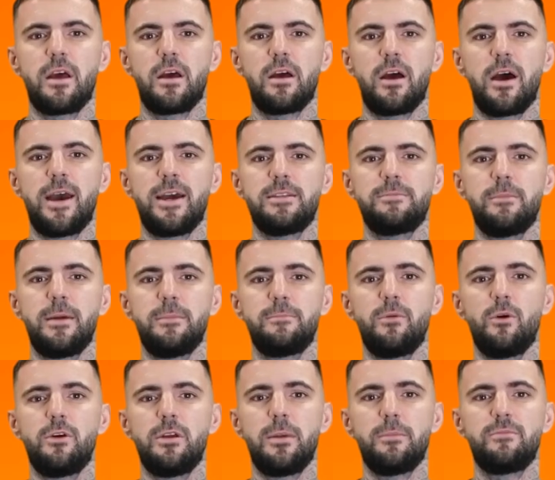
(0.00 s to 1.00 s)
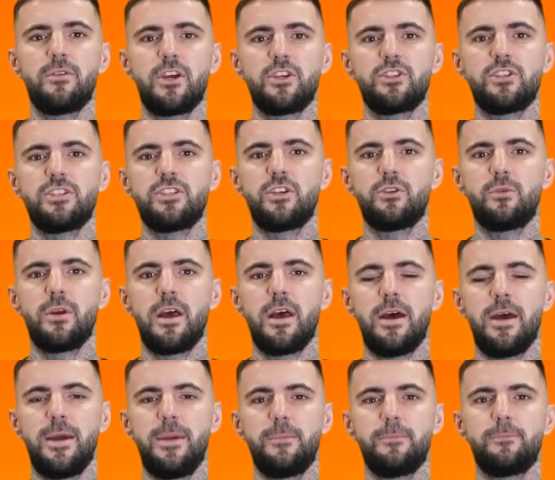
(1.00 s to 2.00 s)
Why is my boiler pressure too
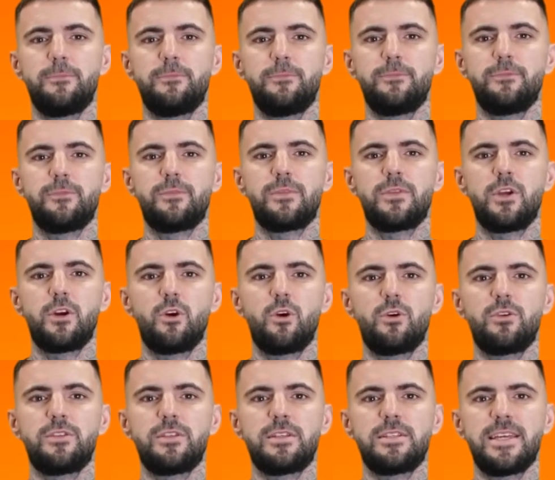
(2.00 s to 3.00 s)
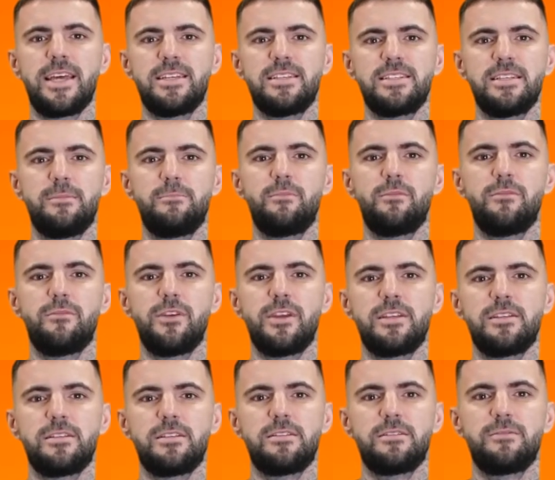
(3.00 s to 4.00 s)
high? The causes and simple
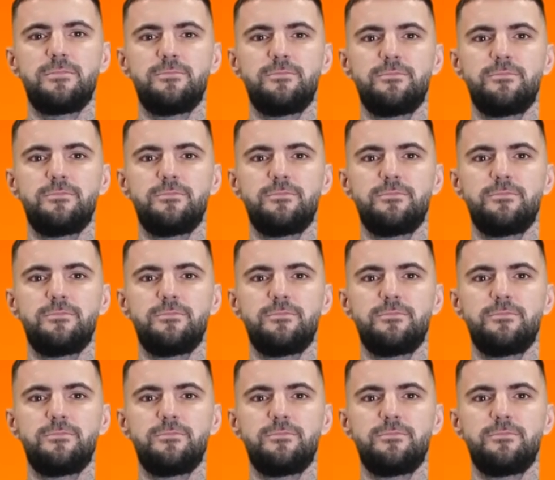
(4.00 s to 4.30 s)
fixes.